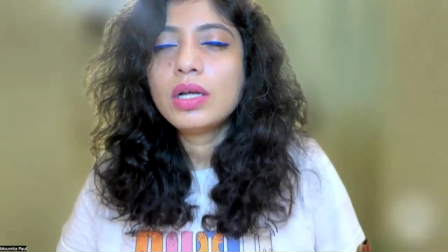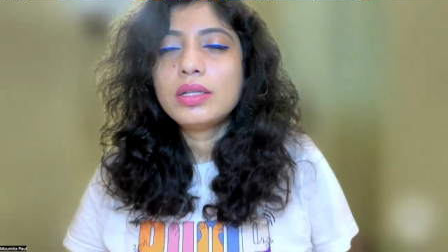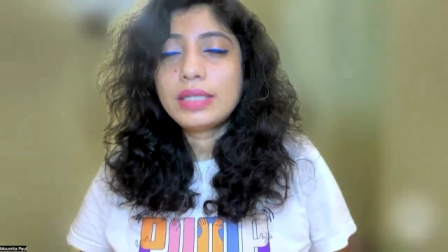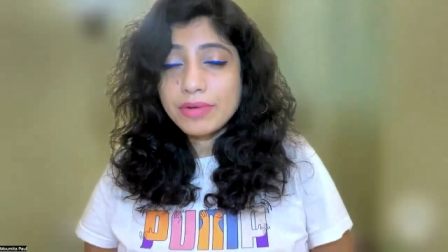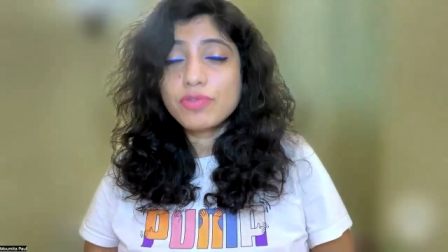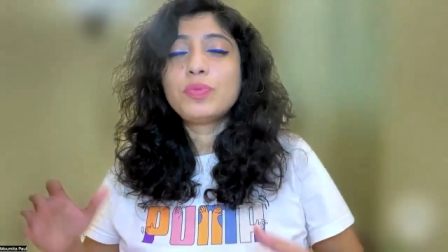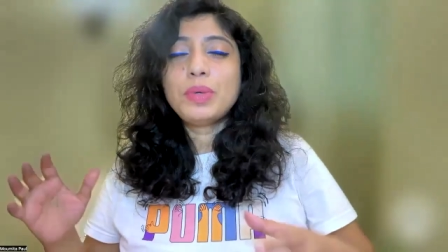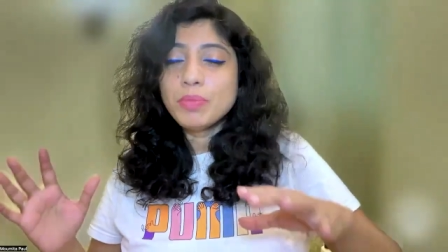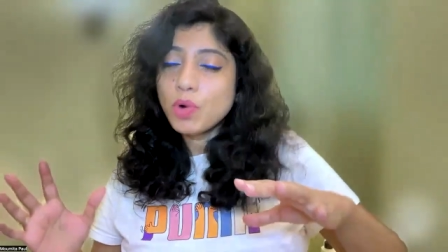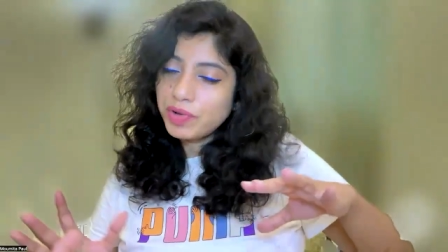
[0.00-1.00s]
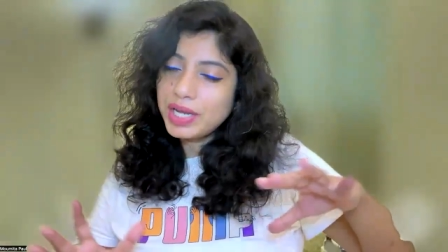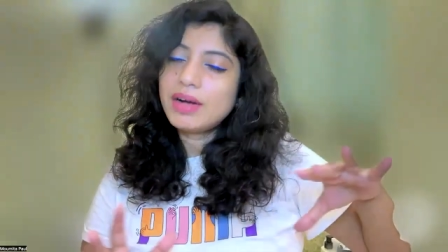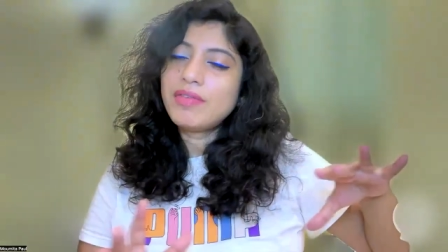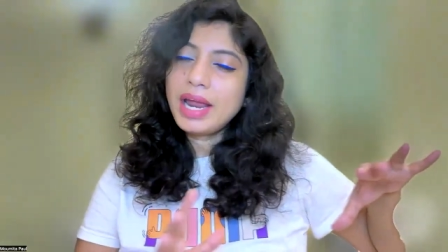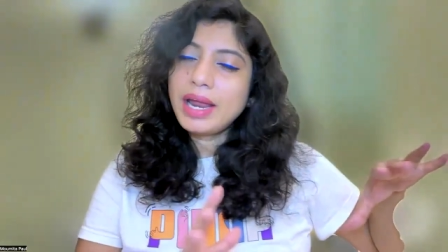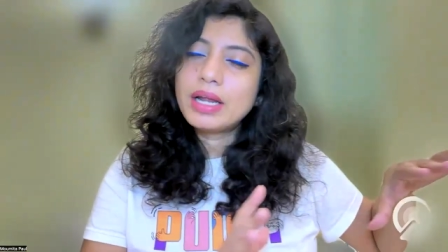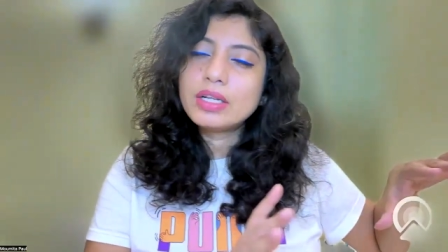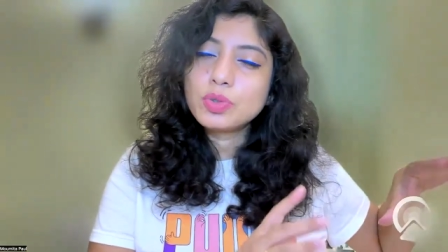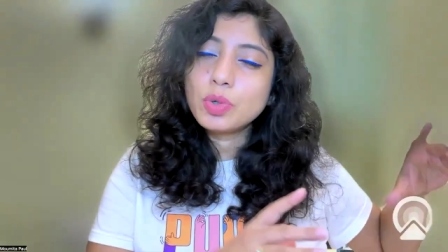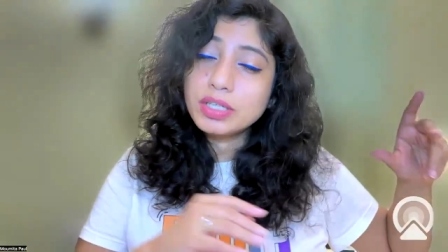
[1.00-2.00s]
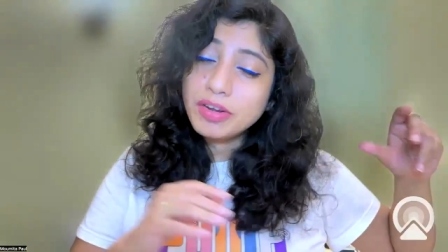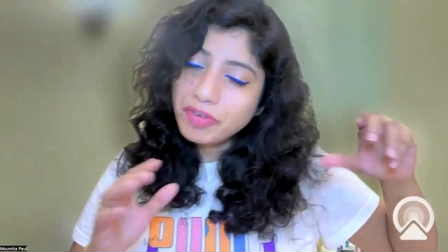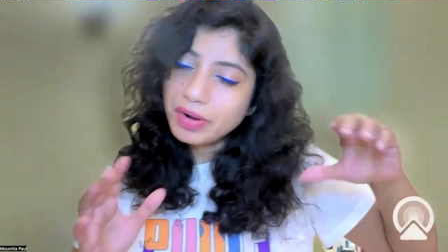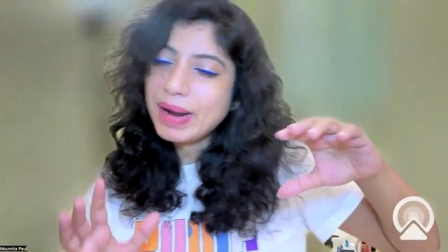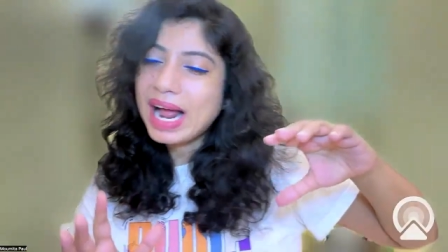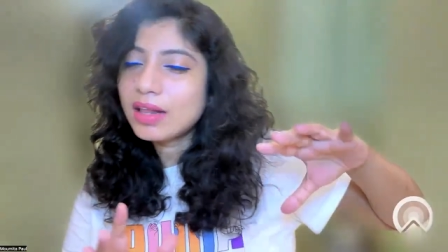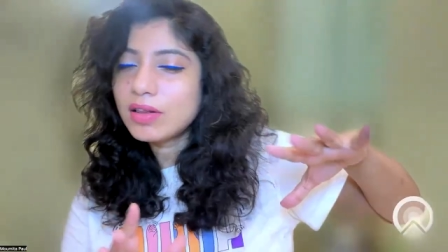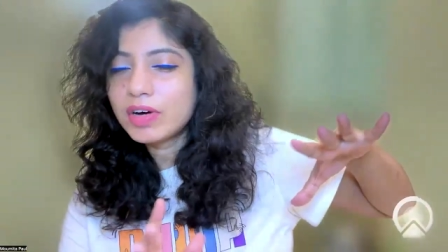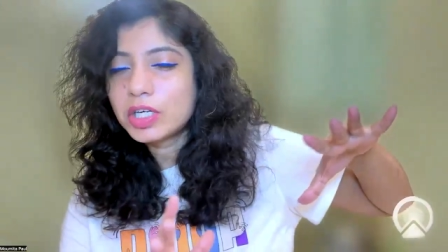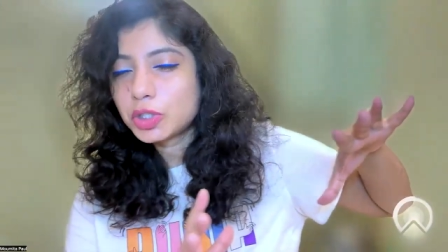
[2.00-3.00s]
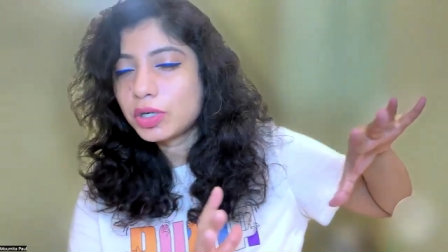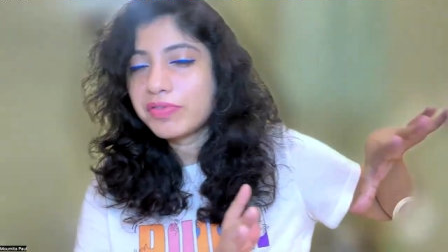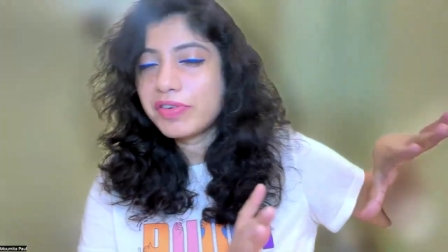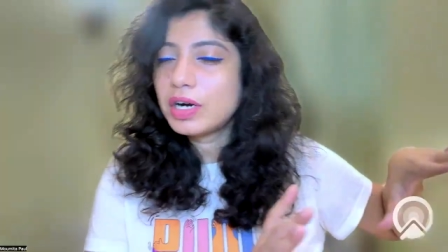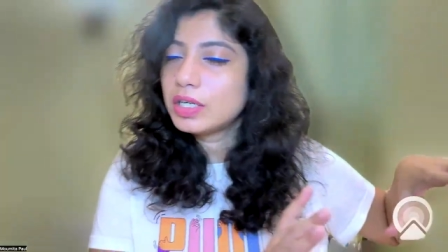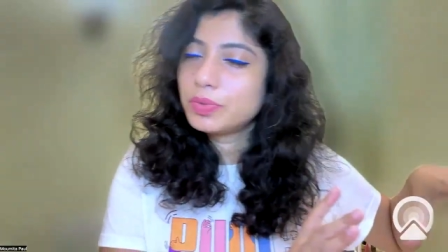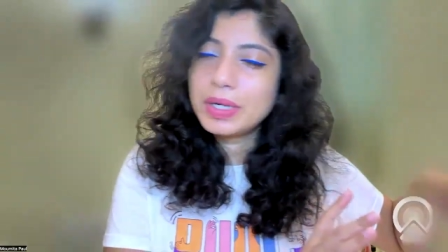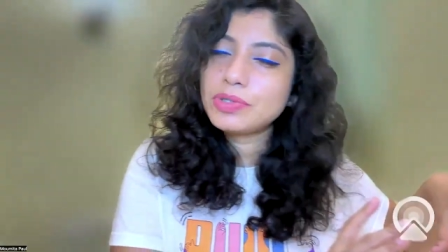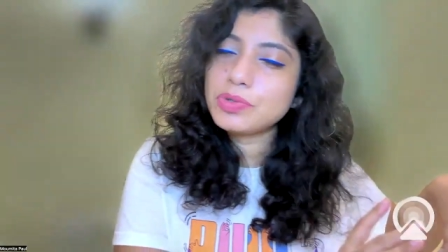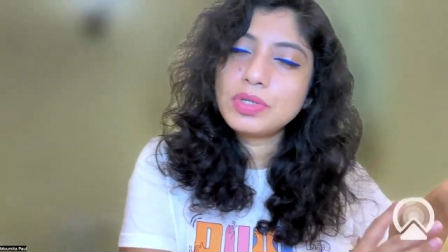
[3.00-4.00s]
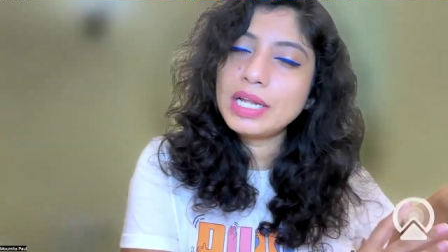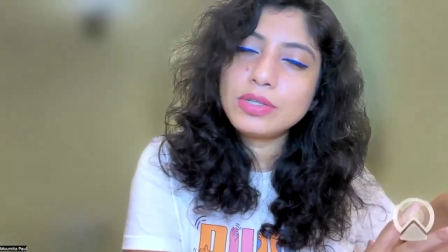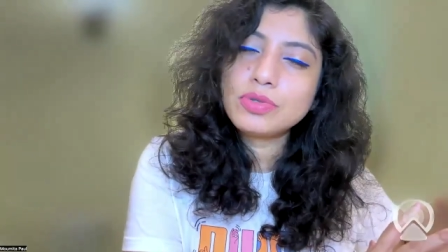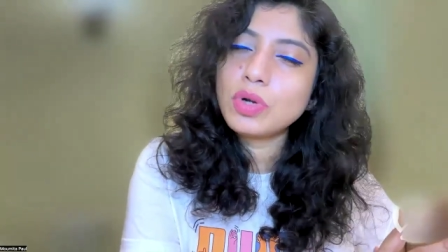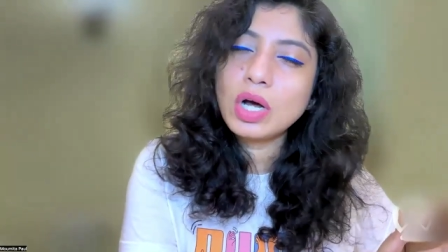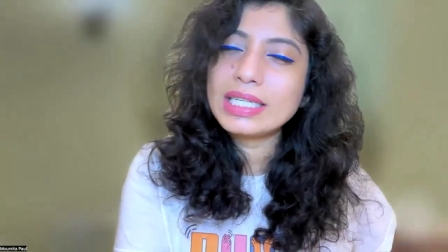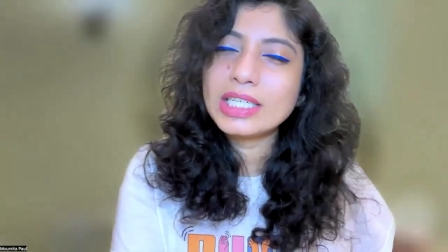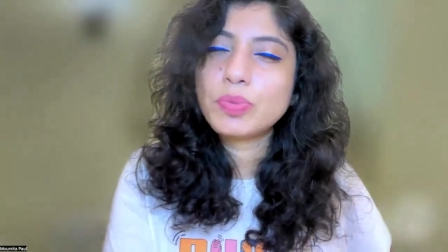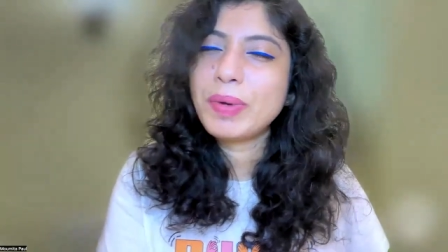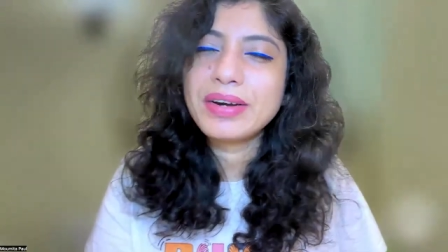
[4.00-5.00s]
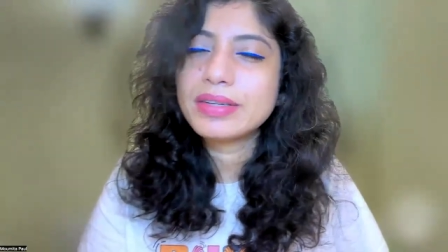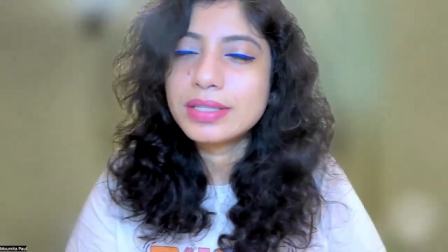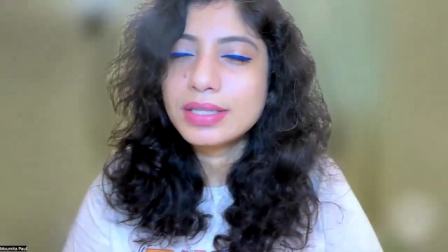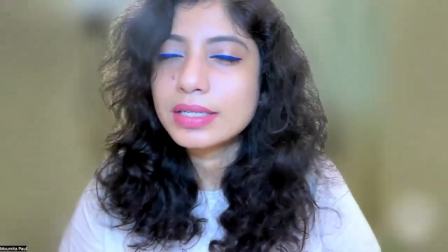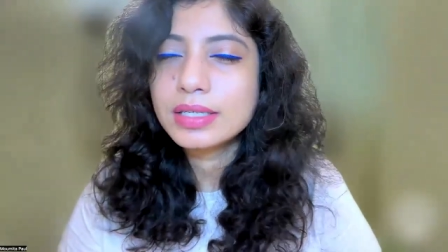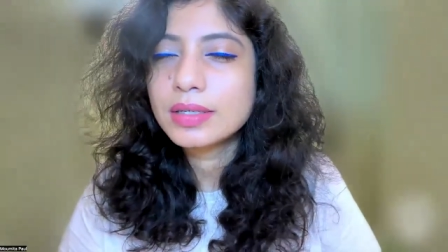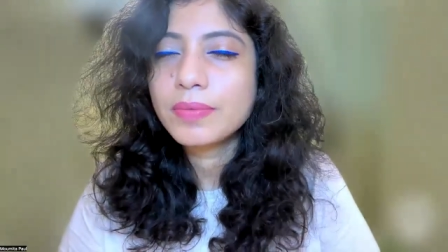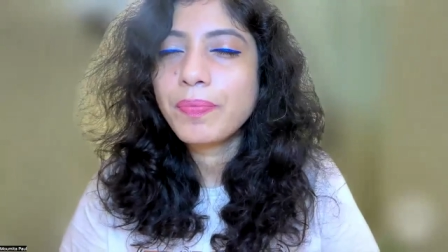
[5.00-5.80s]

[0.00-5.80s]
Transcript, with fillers: they would be moving away to a different parallel version of earth where do, they do not experience this.